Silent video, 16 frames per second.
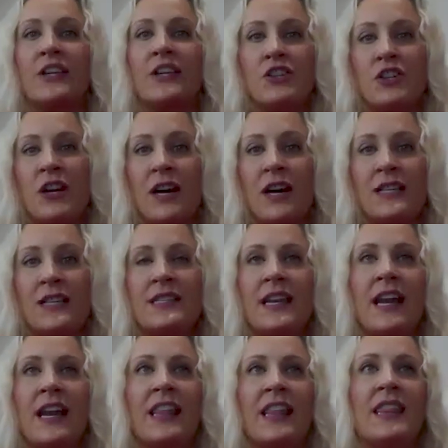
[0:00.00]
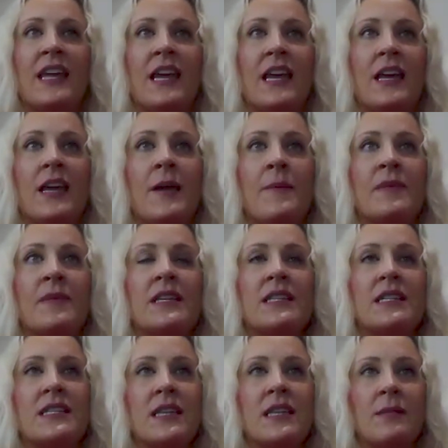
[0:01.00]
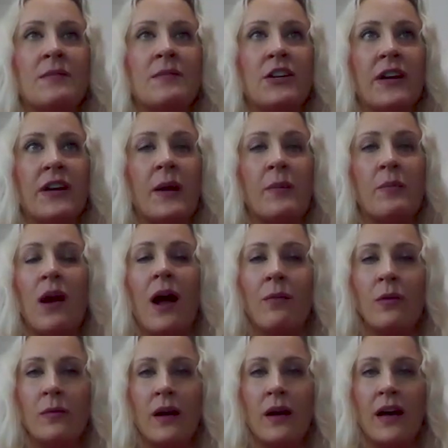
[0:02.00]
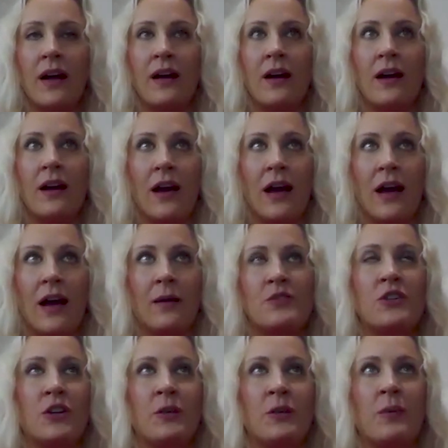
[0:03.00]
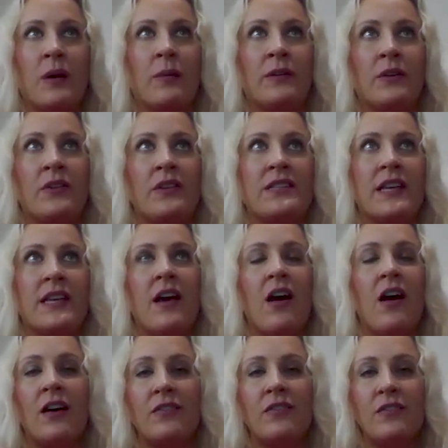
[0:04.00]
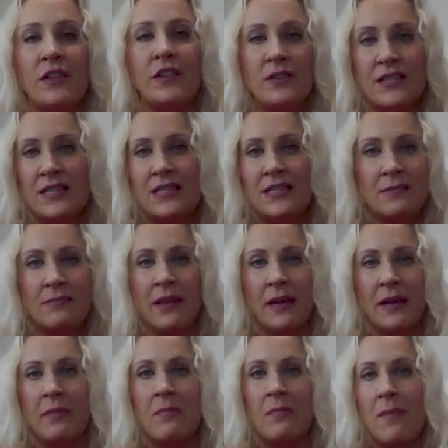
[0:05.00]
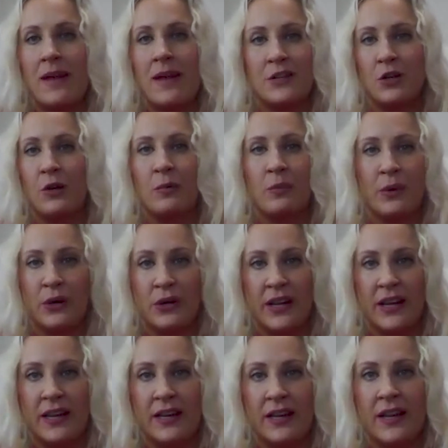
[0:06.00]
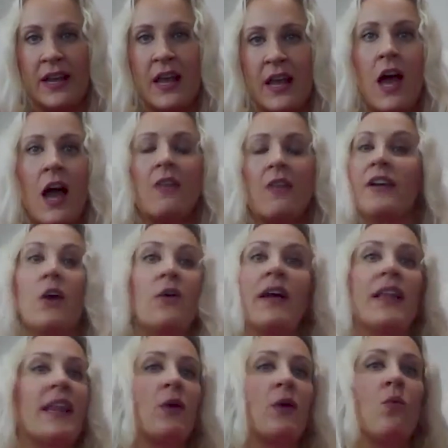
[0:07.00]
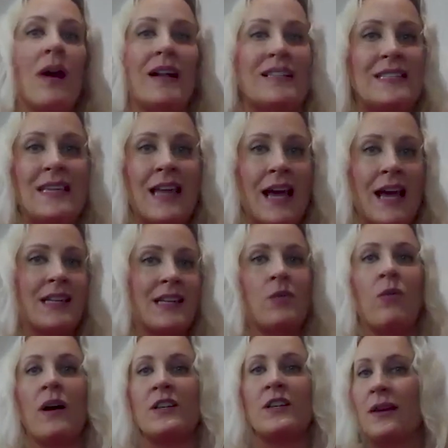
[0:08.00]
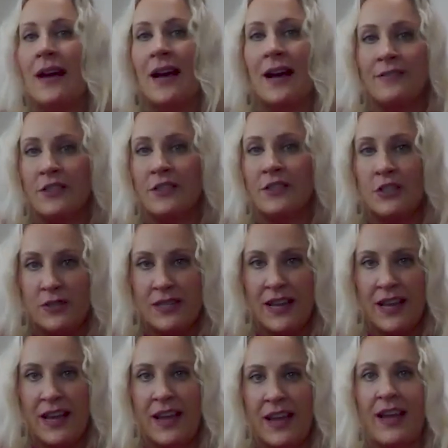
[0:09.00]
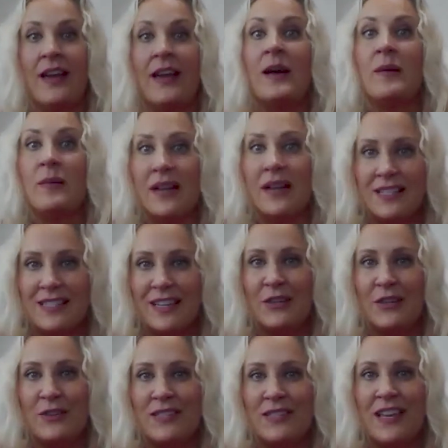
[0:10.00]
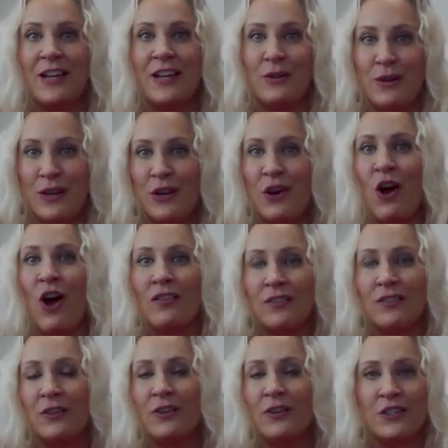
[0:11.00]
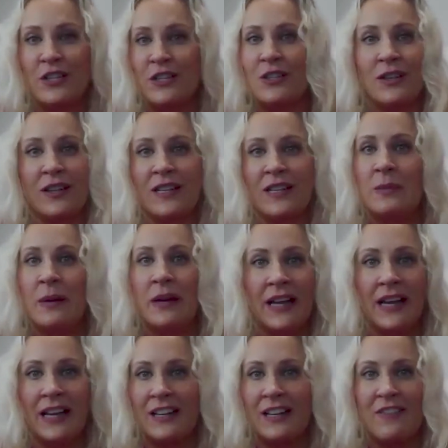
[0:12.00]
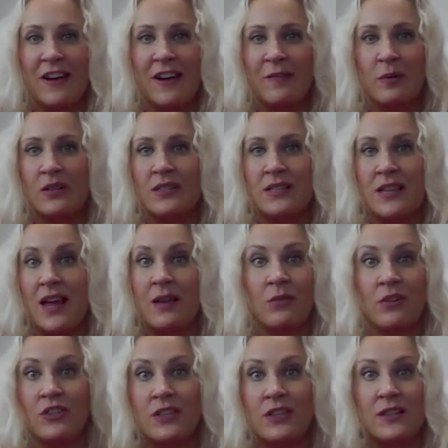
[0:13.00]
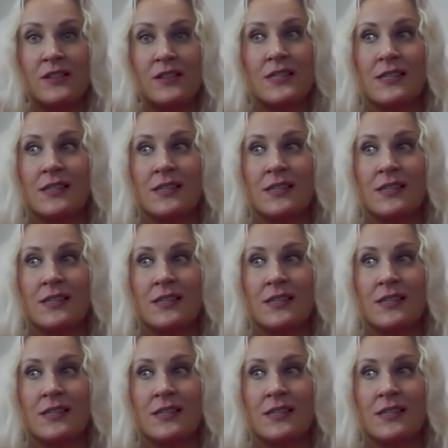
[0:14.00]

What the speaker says: I can trust. And I think to some degree it probably I'm sure you probably know this. It offloads this like mental burden of like, okay, like what's next? Like what do I have to do today? Because like you said, you can offload our to-do list by 95%, which it's